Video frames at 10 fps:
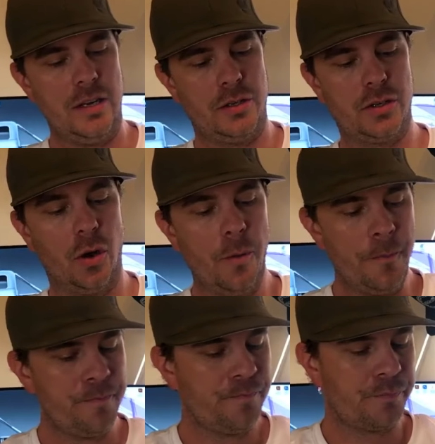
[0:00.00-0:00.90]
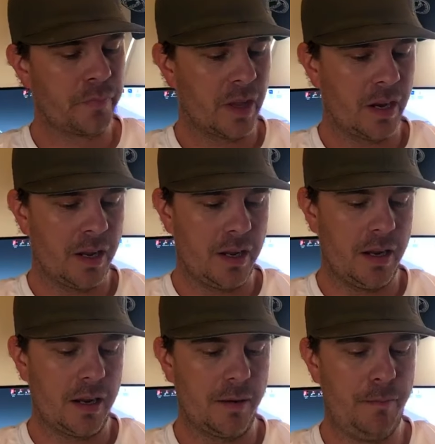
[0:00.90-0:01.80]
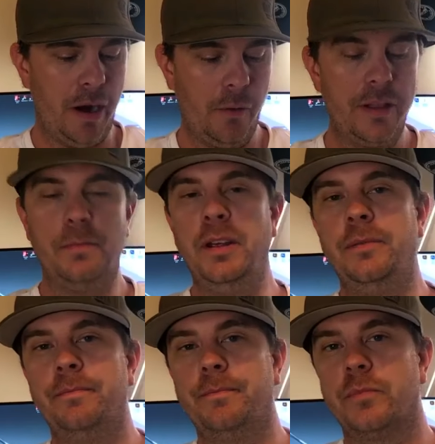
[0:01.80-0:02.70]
So bear with me.